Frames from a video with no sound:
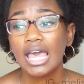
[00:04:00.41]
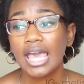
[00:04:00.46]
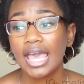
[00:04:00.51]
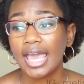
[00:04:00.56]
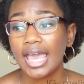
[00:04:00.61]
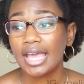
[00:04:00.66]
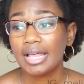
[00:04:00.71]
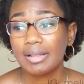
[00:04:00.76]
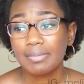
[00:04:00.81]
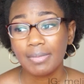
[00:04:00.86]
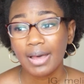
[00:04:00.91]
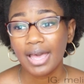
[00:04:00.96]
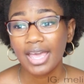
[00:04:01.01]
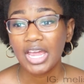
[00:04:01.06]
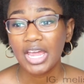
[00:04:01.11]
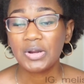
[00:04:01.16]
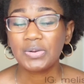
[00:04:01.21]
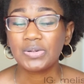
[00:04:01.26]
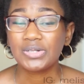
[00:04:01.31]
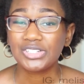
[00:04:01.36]
and my
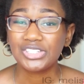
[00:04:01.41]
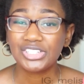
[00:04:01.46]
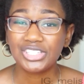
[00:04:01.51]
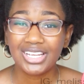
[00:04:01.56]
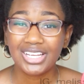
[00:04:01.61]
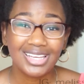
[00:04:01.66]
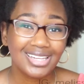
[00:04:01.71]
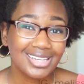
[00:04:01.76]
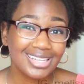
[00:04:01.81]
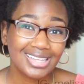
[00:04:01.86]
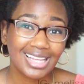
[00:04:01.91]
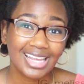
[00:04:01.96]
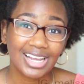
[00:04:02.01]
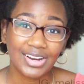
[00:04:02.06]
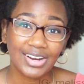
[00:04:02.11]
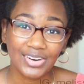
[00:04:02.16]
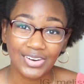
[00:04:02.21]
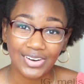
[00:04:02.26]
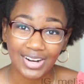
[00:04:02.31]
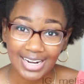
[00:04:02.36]
hair was shedding
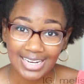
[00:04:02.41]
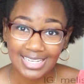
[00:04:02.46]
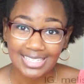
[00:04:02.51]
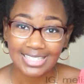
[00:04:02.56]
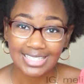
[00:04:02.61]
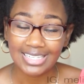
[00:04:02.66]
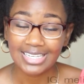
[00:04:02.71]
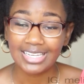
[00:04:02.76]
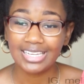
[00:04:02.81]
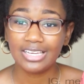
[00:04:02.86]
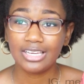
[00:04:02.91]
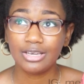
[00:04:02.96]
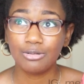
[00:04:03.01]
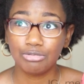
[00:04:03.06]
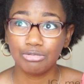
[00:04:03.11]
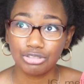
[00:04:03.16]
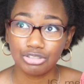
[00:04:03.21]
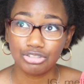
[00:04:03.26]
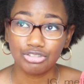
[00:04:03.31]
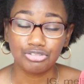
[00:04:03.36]
like crazy.
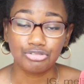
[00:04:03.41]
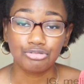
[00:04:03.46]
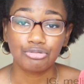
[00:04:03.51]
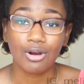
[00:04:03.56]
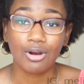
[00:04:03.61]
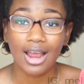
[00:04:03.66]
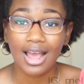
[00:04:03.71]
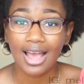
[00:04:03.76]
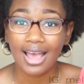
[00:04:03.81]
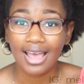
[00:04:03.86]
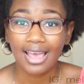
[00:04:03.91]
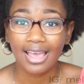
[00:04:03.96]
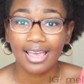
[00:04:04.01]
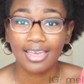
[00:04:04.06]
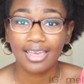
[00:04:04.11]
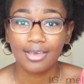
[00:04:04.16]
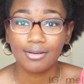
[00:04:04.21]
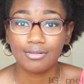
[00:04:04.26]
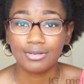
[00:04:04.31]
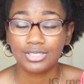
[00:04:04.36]
It was
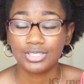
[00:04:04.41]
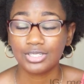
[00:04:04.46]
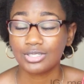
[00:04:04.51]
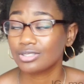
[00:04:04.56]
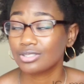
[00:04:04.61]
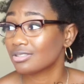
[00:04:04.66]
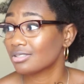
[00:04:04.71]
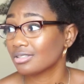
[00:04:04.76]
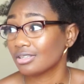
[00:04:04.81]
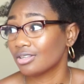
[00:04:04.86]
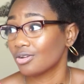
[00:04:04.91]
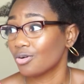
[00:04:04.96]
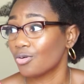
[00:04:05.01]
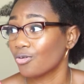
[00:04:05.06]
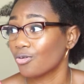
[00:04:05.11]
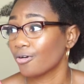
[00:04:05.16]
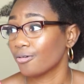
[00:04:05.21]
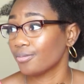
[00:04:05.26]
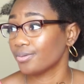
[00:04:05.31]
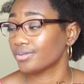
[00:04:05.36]
dry. It was just in a
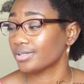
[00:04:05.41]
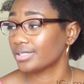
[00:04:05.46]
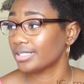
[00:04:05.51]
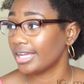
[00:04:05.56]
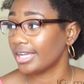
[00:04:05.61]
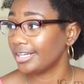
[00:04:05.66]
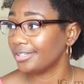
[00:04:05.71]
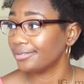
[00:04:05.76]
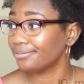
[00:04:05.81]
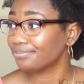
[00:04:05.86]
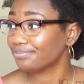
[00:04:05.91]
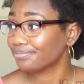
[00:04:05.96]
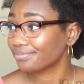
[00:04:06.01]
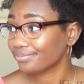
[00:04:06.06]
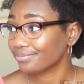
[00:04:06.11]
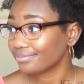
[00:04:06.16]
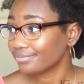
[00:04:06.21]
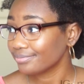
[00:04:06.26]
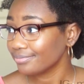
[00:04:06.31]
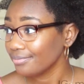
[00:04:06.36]
horrible state.
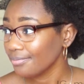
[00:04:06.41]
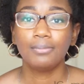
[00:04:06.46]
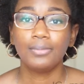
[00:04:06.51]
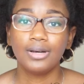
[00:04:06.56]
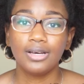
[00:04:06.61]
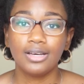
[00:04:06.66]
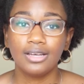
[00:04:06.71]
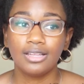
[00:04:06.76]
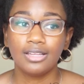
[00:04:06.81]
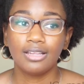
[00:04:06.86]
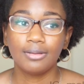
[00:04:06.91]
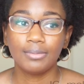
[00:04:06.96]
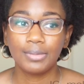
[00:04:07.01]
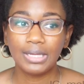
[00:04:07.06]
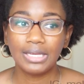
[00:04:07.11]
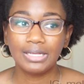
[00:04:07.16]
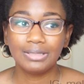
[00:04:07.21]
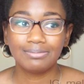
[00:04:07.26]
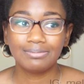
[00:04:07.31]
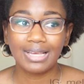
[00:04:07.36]
But I
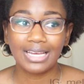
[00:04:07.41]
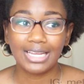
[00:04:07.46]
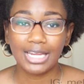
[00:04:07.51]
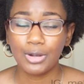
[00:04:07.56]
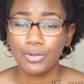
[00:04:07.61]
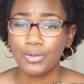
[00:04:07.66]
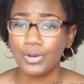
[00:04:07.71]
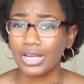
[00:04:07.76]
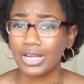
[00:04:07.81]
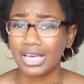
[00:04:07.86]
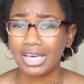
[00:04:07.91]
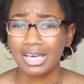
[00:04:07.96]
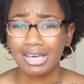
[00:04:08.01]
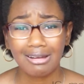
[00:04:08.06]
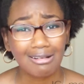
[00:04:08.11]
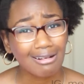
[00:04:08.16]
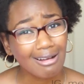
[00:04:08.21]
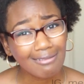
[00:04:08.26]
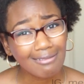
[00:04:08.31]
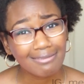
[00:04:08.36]
mean, I didn't want to cut
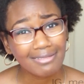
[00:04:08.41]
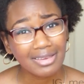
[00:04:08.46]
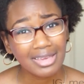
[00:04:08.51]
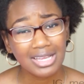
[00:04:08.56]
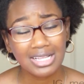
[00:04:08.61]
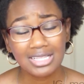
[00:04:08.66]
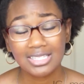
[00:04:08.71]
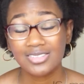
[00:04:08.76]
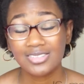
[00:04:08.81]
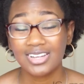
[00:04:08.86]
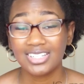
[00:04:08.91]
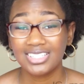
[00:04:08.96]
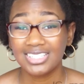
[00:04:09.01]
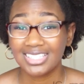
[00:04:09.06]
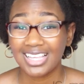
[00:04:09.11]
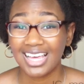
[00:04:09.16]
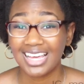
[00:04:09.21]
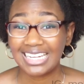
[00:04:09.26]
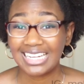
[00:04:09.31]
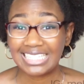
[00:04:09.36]
it off again, so I
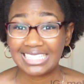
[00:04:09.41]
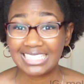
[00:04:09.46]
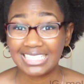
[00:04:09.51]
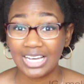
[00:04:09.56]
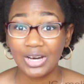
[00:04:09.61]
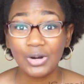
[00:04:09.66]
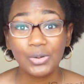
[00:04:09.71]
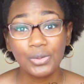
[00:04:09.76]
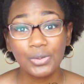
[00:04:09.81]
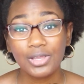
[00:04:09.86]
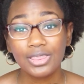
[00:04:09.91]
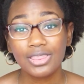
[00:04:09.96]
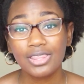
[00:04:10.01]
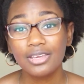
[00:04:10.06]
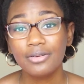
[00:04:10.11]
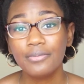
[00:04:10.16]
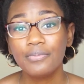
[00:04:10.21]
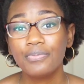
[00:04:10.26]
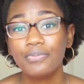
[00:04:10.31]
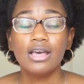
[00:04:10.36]
just kind of dealt with
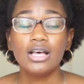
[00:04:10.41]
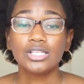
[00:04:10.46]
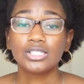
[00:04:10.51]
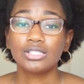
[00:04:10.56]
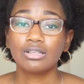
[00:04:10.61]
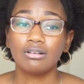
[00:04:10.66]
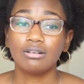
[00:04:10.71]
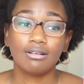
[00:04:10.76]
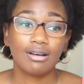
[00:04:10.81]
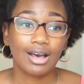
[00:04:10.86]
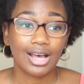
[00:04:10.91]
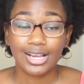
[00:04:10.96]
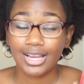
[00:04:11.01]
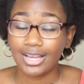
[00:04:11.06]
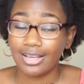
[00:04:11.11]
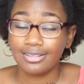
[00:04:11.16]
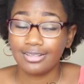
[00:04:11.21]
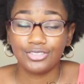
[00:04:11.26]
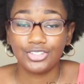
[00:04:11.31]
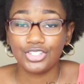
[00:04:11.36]
it. So I
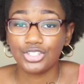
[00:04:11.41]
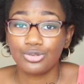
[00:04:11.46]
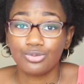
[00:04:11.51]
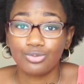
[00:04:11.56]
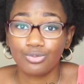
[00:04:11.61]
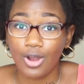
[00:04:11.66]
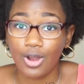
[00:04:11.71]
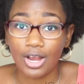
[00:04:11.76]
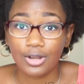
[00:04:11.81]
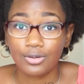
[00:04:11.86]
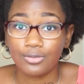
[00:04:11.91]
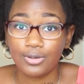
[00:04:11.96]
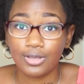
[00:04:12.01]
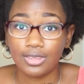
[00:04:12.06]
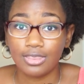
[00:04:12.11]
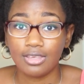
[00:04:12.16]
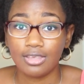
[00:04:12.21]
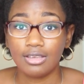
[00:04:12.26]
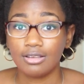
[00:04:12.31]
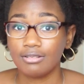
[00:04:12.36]
just rocked
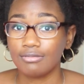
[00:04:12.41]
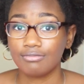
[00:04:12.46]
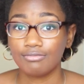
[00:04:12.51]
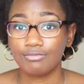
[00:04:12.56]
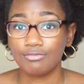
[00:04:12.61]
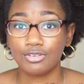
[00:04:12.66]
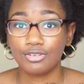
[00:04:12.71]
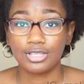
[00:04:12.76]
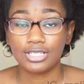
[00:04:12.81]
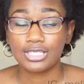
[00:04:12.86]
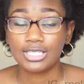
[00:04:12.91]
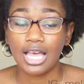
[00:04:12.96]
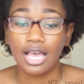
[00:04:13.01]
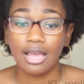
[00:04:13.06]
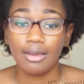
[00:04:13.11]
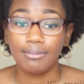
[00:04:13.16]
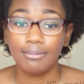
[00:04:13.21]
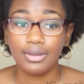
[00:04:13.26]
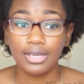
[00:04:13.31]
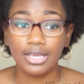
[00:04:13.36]
with it for the
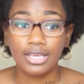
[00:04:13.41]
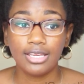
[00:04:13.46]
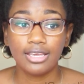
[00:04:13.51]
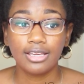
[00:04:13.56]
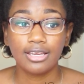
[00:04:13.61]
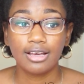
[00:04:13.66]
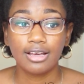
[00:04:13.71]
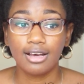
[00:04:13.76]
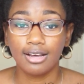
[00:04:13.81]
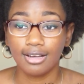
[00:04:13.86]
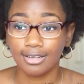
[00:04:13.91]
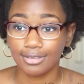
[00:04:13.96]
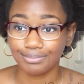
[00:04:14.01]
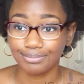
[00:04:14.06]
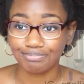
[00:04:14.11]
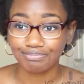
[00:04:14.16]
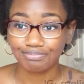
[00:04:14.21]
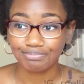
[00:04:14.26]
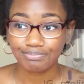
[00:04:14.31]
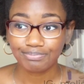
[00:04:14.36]
time being.
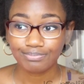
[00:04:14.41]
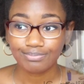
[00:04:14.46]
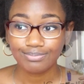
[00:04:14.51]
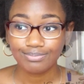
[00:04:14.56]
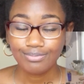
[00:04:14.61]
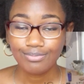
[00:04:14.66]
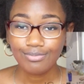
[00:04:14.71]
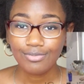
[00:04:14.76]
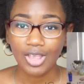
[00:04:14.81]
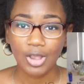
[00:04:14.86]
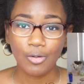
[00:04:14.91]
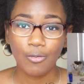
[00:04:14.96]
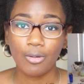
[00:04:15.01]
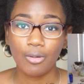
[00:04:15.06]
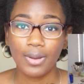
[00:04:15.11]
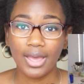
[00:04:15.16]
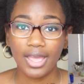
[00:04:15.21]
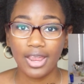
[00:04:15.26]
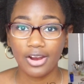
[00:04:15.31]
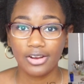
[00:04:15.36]
I wore
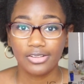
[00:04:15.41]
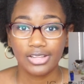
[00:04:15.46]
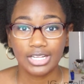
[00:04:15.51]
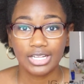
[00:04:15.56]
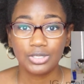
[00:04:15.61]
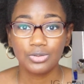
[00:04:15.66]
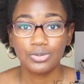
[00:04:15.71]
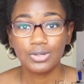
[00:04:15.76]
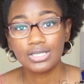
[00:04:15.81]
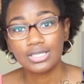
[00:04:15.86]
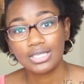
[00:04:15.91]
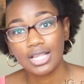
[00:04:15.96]
my hair in like twist